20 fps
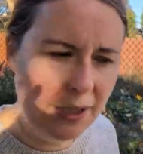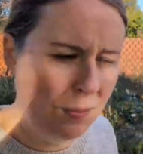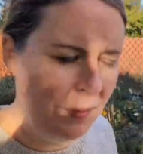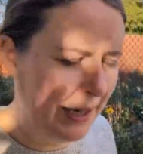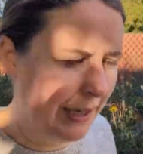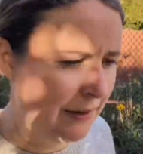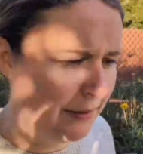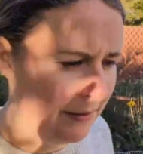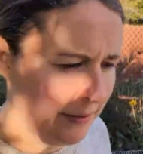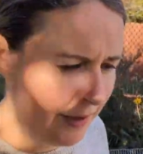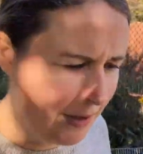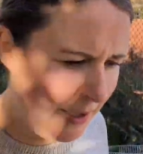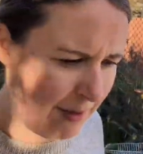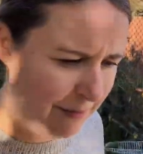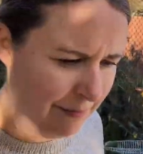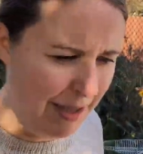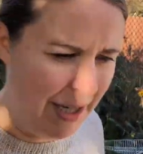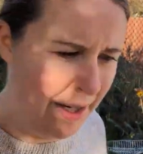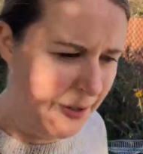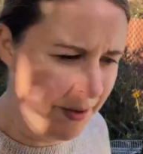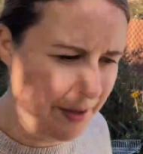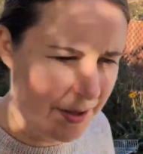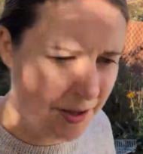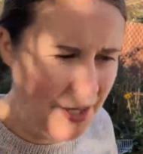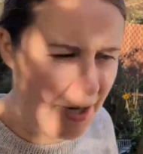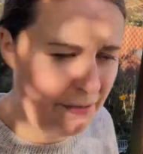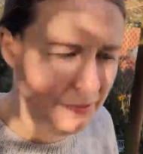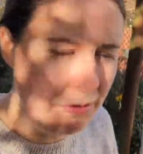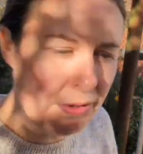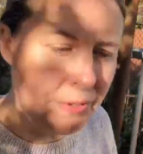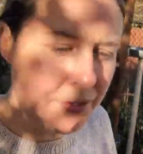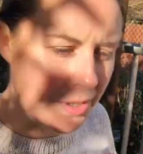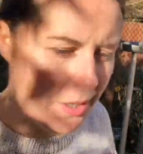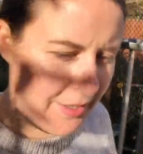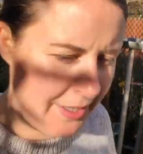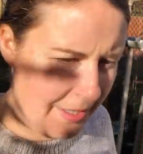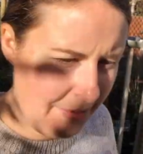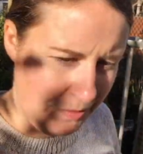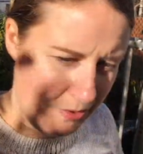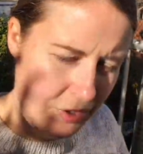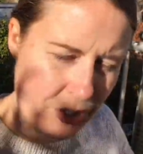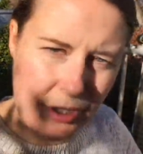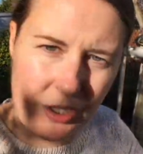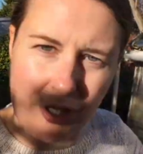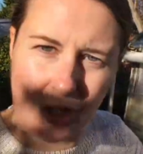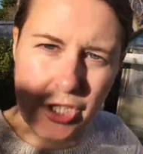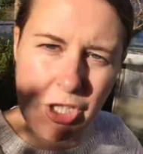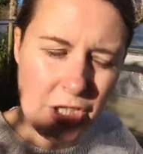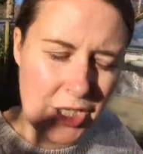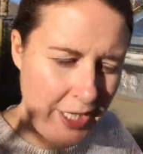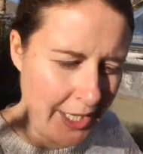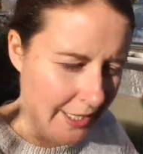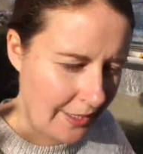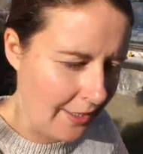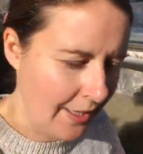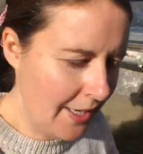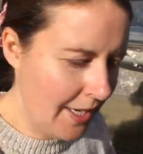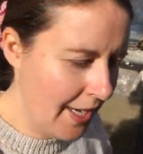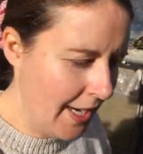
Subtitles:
well, there's no root on it, it was just a cutting,